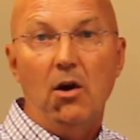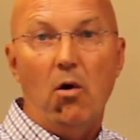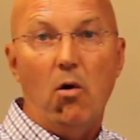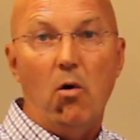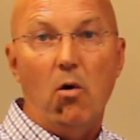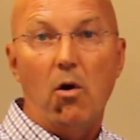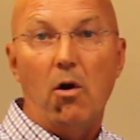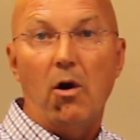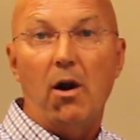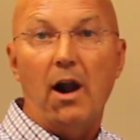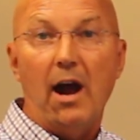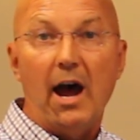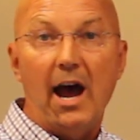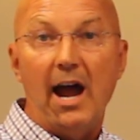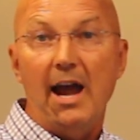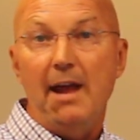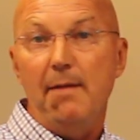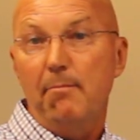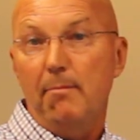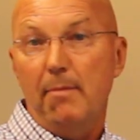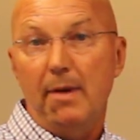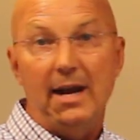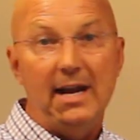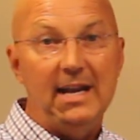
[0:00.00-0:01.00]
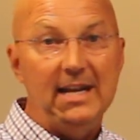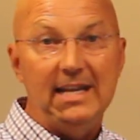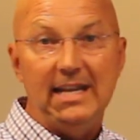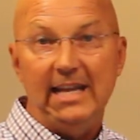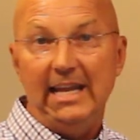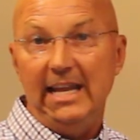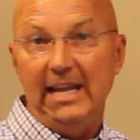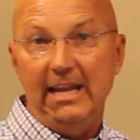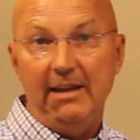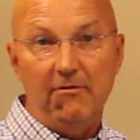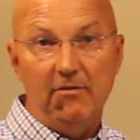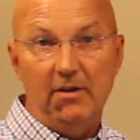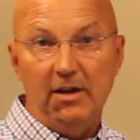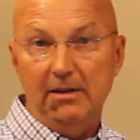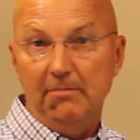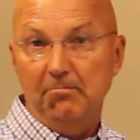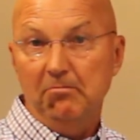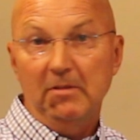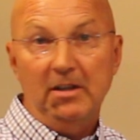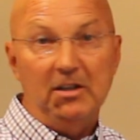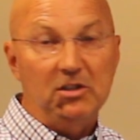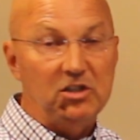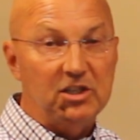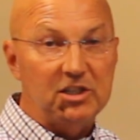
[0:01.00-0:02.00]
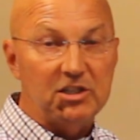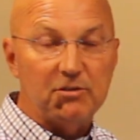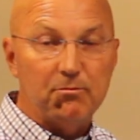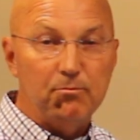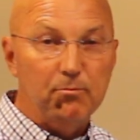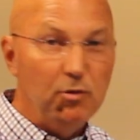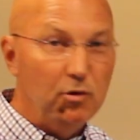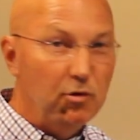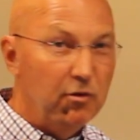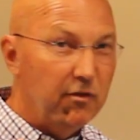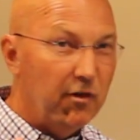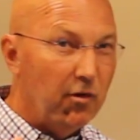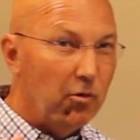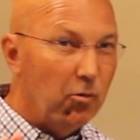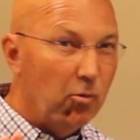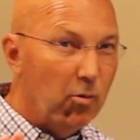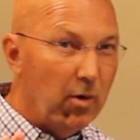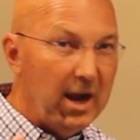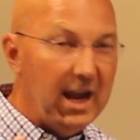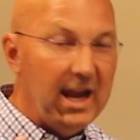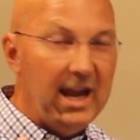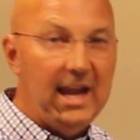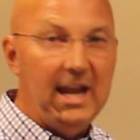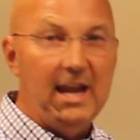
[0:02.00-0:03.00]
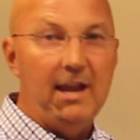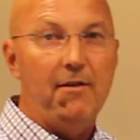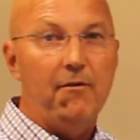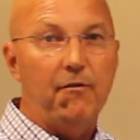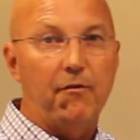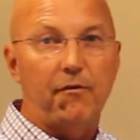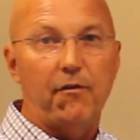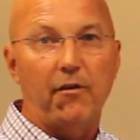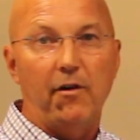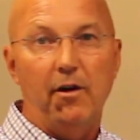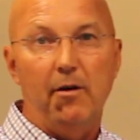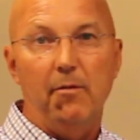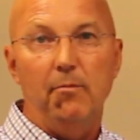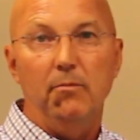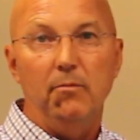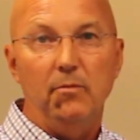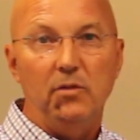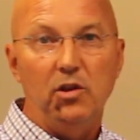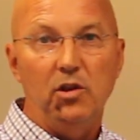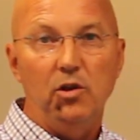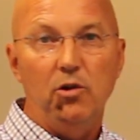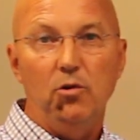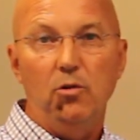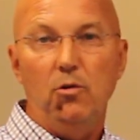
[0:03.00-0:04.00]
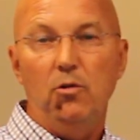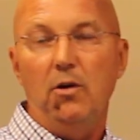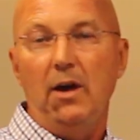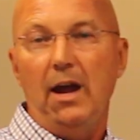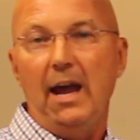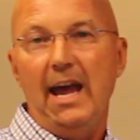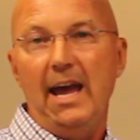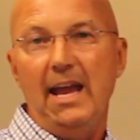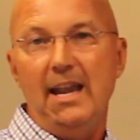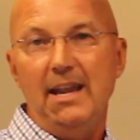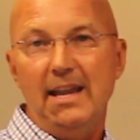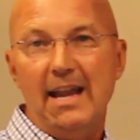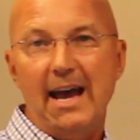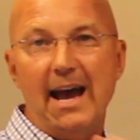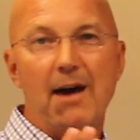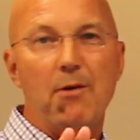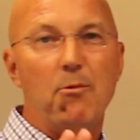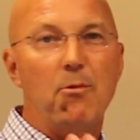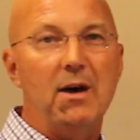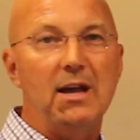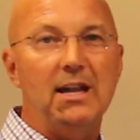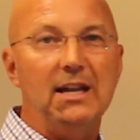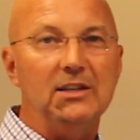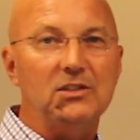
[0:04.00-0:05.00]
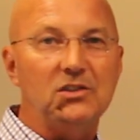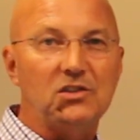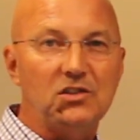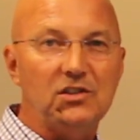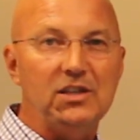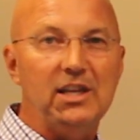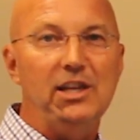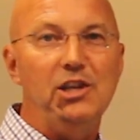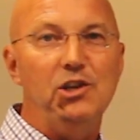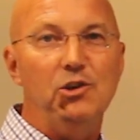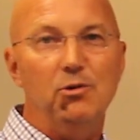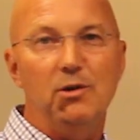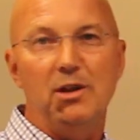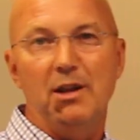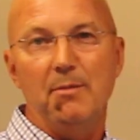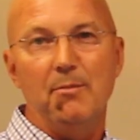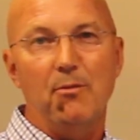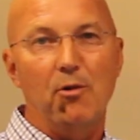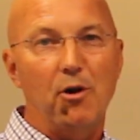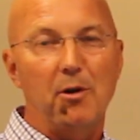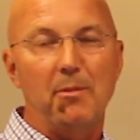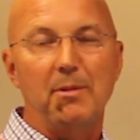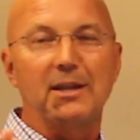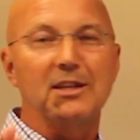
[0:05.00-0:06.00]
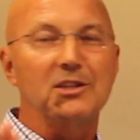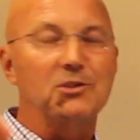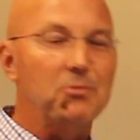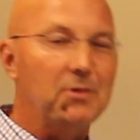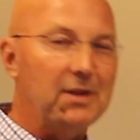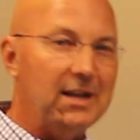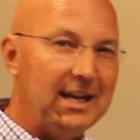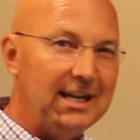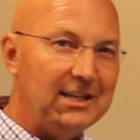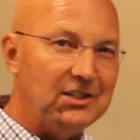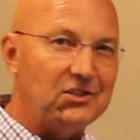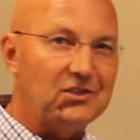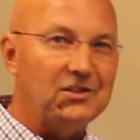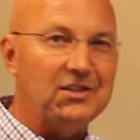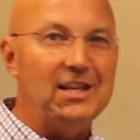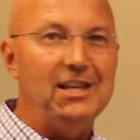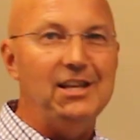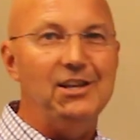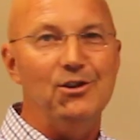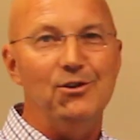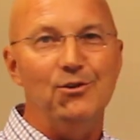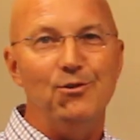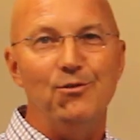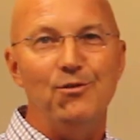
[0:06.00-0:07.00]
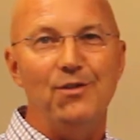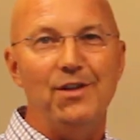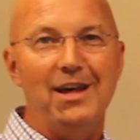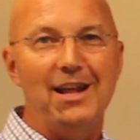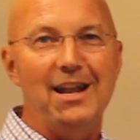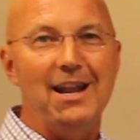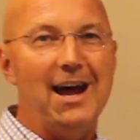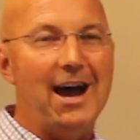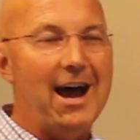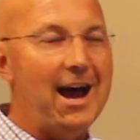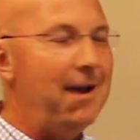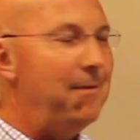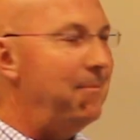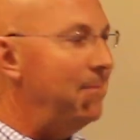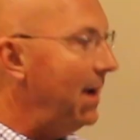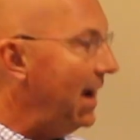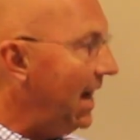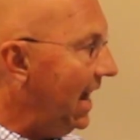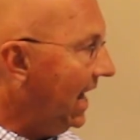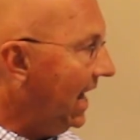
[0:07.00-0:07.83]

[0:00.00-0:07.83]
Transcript: or I might even just move away from you and not want to see you anymore, because when I see you, then I'm